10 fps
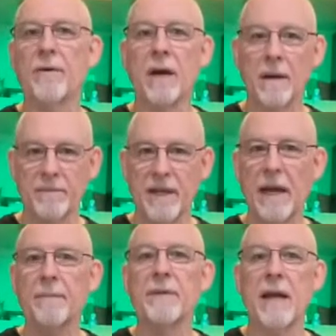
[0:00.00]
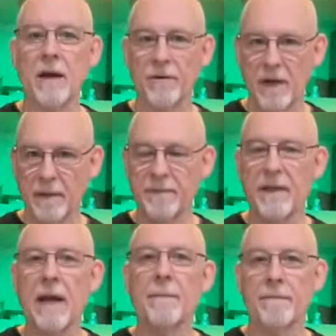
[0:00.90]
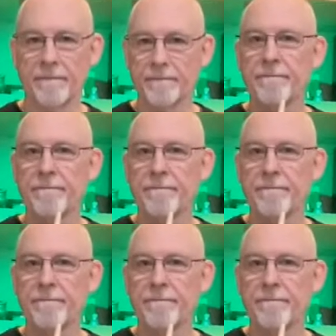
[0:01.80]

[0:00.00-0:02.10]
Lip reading: up, tap, up, tap.